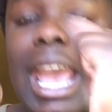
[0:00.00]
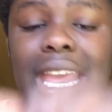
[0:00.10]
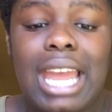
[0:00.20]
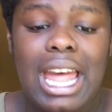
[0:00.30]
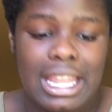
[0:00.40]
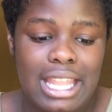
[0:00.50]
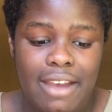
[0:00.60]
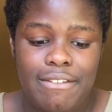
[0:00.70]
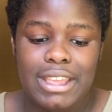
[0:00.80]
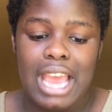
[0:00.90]
And I
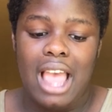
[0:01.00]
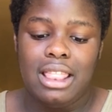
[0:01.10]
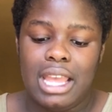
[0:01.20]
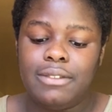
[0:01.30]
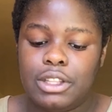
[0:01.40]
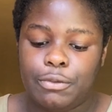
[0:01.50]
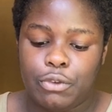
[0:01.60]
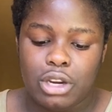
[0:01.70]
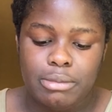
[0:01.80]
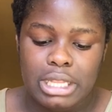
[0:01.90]
love it. I love the
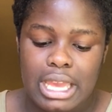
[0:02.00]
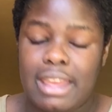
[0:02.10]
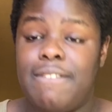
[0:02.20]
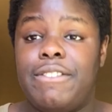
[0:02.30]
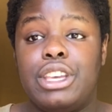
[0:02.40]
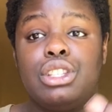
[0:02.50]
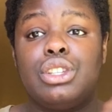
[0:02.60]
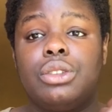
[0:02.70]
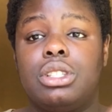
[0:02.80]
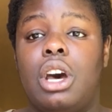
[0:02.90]
formula. It feels
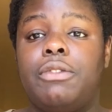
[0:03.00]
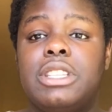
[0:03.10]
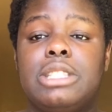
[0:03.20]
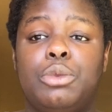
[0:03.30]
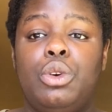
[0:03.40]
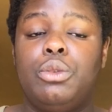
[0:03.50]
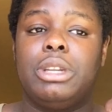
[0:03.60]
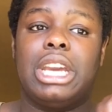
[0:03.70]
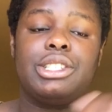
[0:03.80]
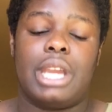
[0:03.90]
so soft and smooth.
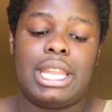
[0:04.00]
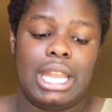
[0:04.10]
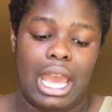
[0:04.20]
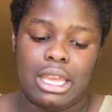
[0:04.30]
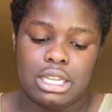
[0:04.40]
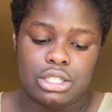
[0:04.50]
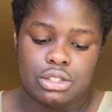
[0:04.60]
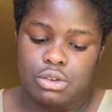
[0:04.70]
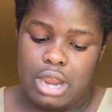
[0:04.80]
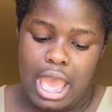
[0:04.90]
When I tried it out in the
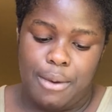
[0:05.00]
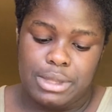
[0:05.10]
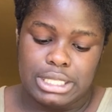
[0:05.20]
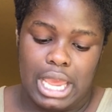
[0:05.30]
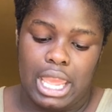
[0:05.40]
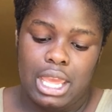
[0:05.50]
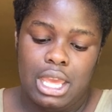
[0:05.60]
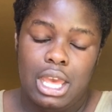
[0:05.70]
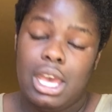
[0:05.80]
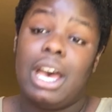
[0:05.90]
store, I was like,
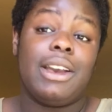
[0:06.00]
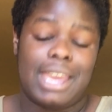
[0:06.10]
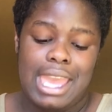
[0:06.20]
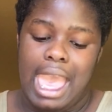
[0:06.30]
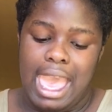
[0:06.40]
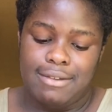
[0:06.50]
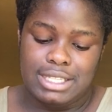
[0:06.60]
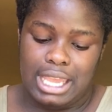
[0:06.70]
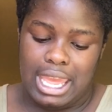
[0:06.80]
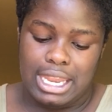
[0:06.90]
okay, I
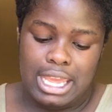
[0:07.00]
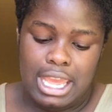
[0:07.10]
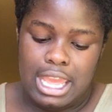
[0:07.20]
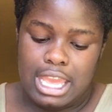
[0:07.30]
have to get it.